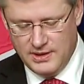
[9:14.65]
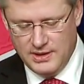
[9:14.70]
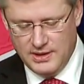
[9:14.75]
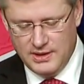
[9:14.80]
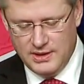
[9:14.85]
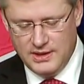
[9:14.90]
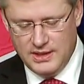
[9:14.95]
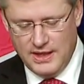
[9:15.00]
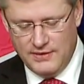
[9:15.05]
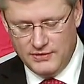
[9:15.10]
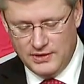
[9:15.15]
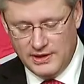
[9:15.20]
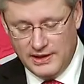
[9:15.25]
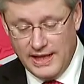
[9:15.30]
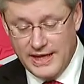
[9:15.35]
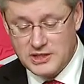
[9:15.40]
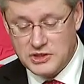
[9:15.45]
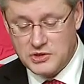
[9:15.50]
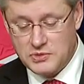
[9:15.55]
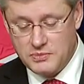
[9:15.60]

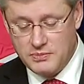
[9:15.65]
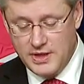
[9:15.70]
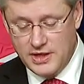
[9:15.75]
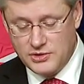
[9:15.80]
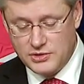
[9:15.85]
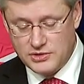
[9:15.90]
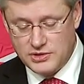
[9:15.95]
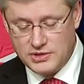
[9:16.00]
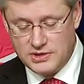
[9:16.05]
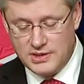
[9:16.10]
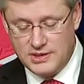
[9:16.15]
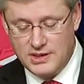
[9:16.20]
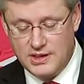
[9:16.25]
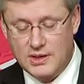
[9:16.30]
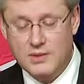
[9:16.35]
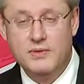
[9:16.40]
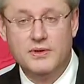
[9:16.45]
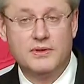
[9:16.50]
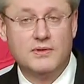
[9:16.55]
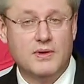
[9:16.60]
Nevertheless, measures to deal
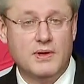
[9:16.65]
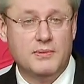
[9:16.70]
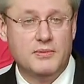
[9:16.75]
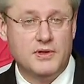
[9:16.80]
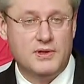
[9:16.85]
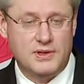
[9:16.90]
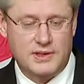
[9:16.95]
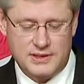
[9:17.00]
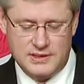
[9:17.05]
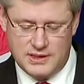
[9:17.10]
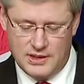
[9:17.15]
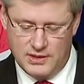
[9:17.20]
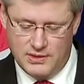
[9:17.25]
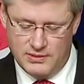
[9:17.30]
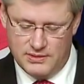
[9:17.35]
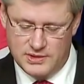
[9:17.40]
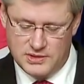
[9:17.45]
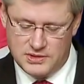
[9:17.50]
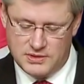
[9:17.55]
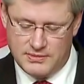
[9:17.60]
with criminal and
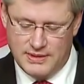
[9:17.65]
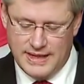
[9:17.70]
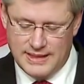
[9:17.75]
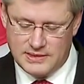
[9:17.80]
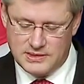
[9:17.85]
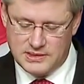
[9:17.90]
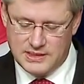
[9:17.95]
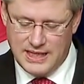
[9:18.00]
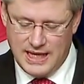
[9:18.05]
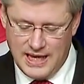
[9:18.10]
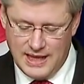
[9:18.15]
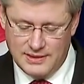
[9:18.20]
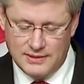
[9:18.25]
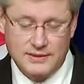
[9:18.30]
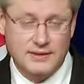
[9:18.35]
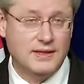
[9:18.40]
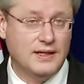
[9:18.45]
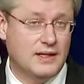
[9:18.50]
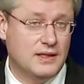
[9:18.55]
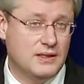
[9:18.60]
terrorist threats can
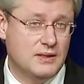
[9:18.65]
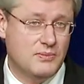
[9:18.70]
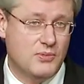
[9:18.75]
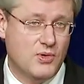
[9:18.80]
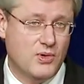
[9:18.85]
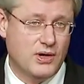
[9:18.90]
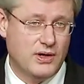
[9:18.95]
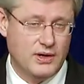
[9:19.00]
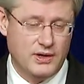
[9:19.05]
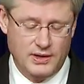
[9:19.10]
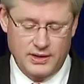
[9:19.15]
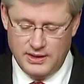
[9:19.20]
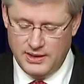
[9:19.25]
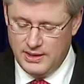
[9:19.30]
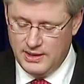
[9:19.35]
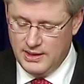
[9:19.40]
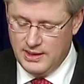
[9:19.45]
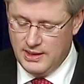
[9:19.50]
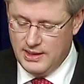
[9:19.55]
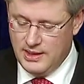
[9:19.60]
thicken the border
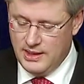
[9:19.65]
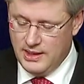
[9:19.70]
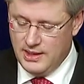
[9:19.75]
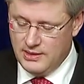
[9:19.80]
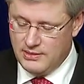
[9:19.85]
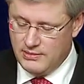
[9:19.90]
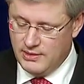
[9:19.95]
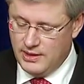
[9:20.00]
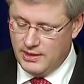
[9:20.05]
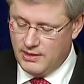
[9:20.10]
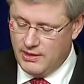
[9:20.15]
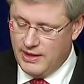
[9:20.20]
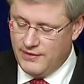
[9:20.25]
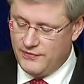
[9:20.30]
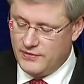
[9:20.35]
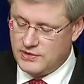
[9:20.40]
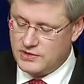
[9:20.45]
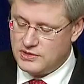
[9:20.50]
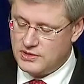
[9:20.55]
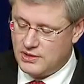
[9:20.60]
hindering our
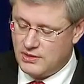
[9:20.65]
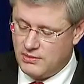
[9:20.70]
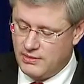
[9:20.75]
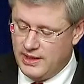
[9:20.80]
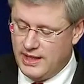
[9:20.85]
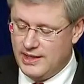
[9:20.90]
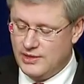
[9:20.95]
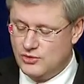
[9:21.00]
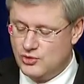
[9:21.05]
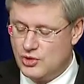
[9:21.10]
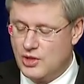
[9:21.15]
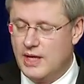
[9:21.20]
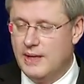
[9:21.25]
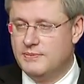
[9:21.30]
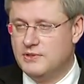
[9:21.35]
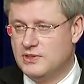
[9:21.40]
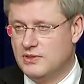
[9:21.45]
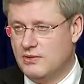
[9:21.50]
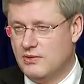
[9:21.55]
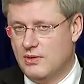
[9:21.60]
efforts to create
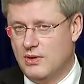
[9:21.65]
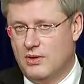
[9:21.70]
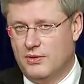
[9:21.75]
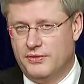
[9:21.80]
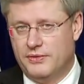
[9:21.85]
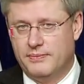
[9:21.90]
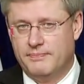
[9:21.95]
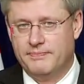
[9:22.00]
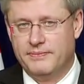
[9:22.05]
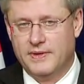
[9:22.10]
jobs and growth.